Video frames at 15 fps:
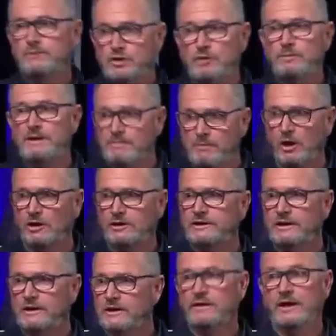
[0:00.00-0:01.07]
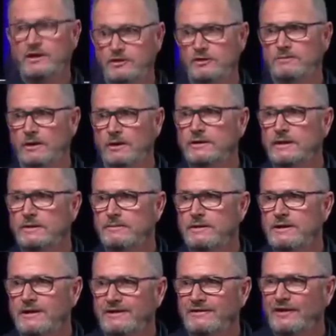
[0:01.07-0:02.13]
to be milked, they do milk him.
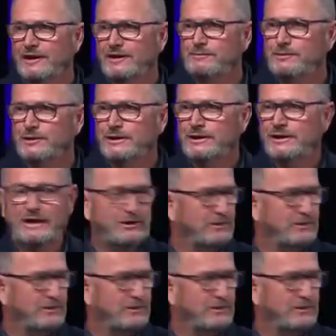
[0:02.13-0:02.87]
If I can put it that